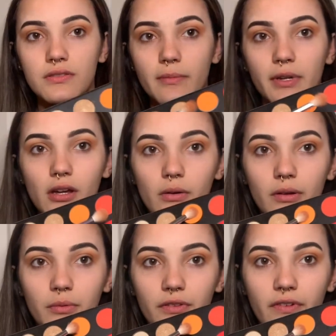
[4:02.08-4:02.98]
So I'm gonna go
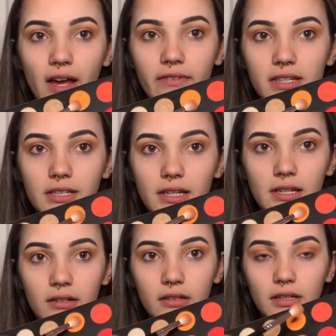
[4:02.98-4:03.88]
in with
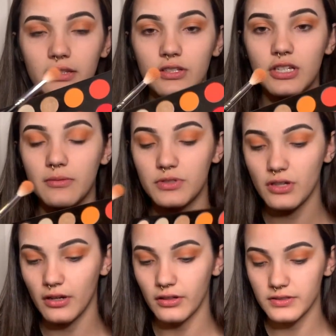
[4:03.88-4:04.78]
518 in the James
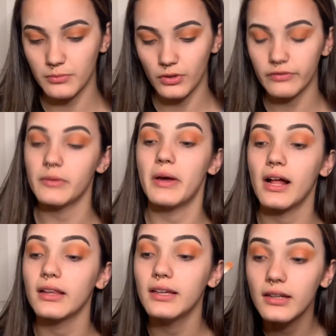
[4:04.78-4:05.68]
Charles and Morphe
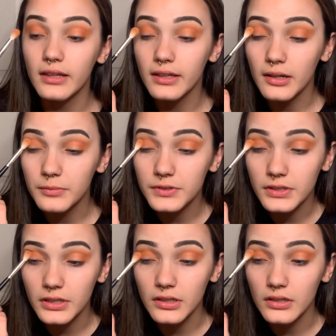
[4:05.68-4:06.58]
palette, and then I'm just
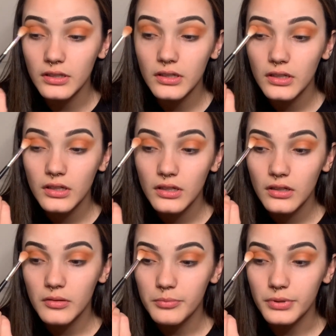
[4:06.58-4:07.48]
gonna
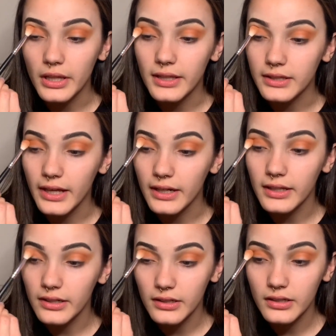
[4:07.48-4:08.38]
blend that
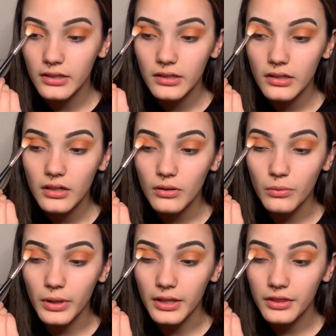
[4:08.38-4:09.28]
in
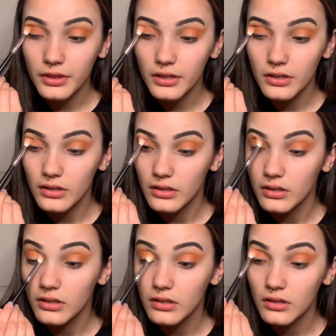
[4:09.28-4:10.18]
with
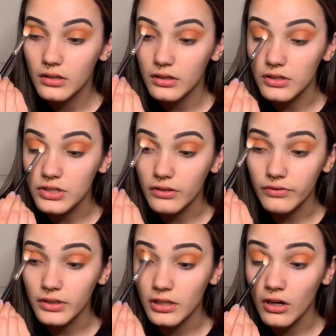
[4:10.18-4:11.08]
the
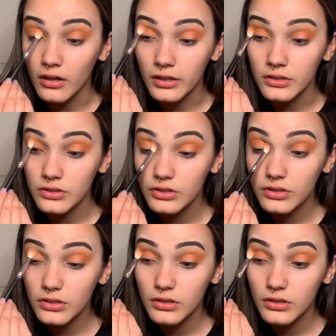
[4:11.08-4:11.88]
Jeffree orange.